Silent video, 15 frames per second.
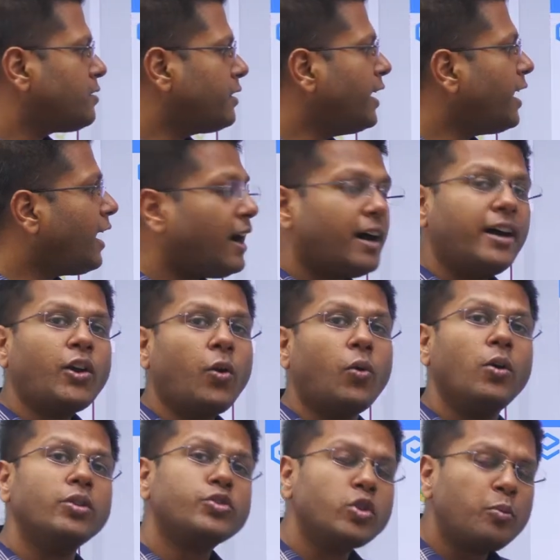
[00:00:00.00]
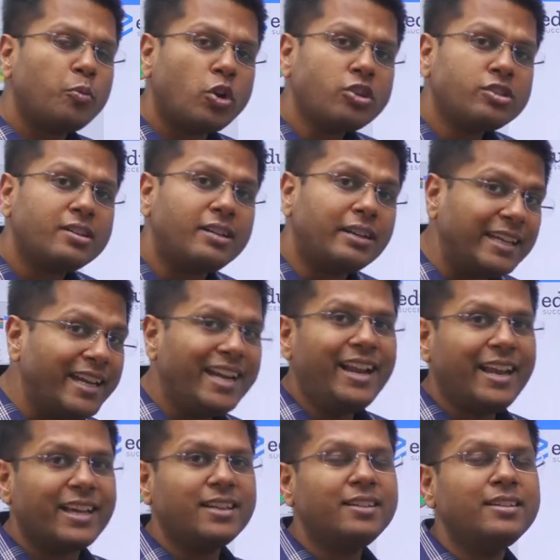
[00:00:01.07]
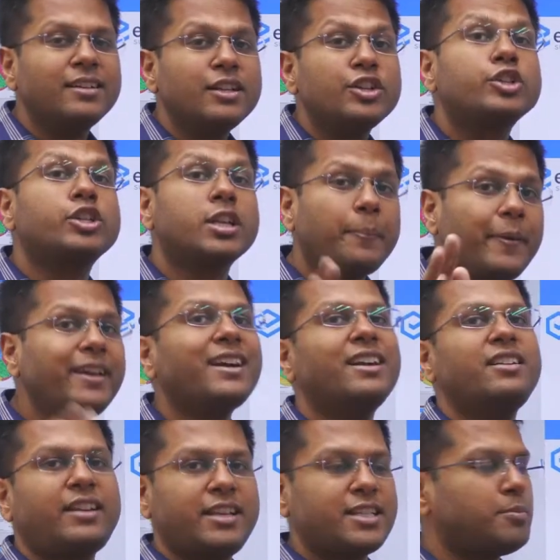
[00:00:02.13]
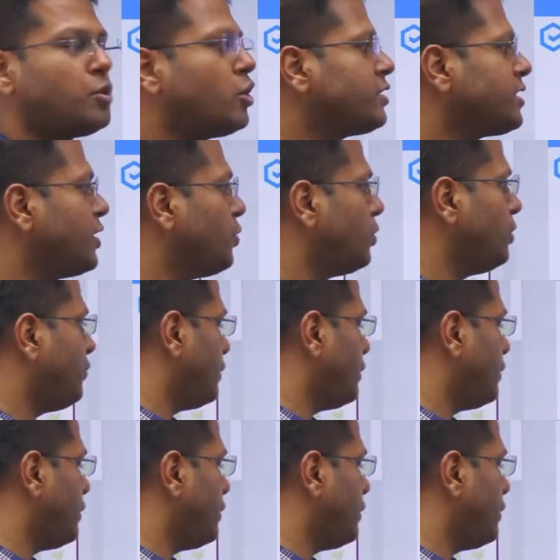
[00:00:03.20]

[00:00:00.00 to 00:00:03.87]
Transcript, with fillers: they are also amongst the leading shipping countries amongst the whole